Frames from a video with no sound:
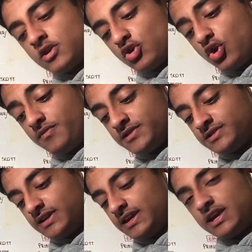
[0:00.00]

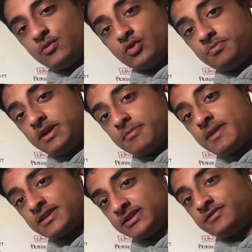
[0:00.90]
Obviously, it would be a
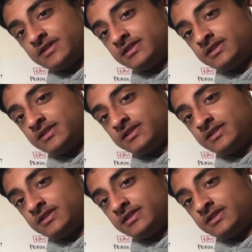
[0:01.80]
massive.